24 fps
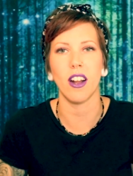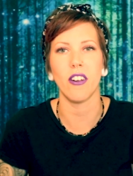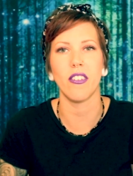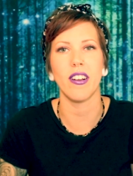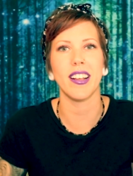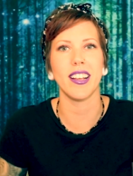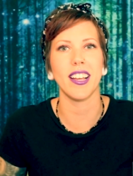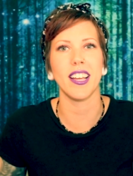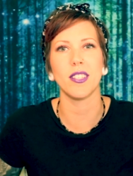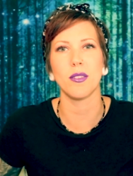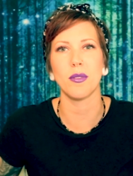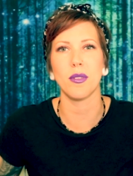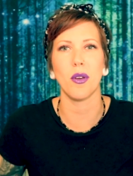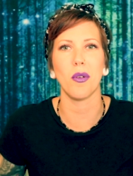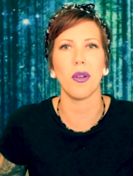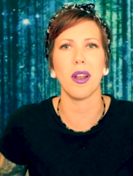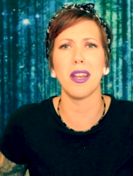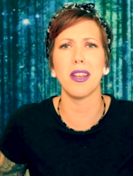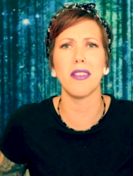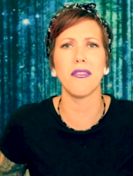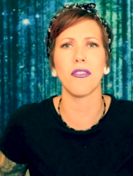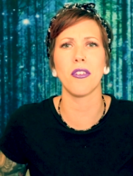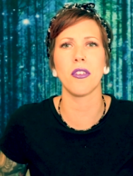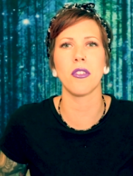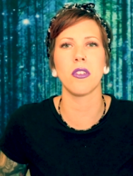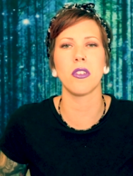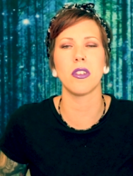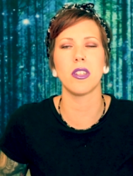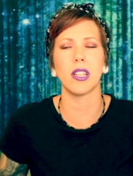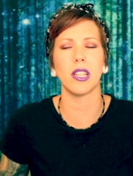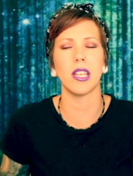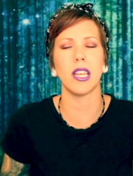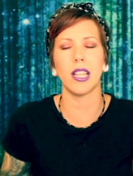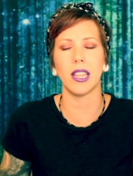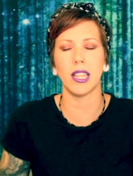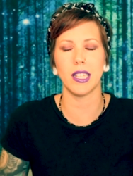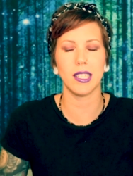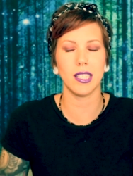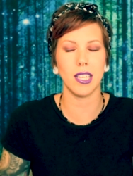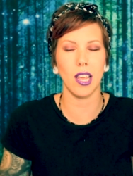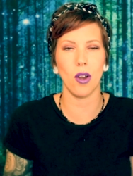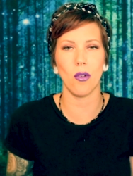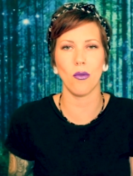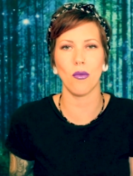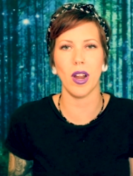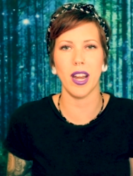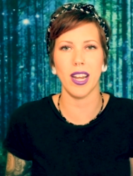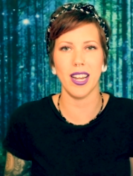Alright guys, without any further delay, let's
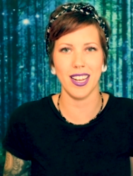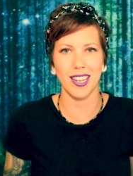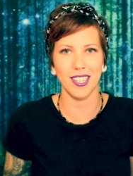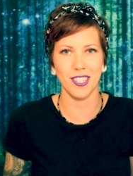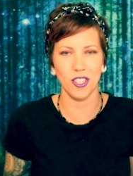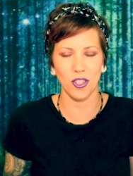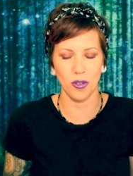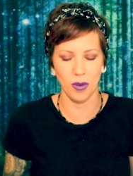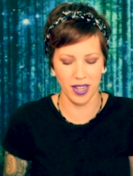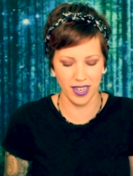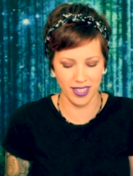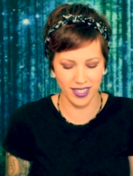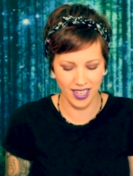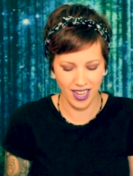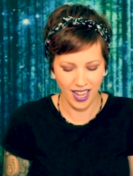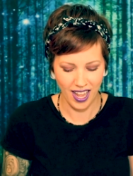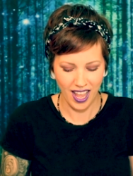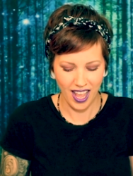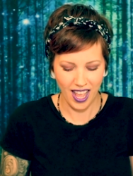get right into it.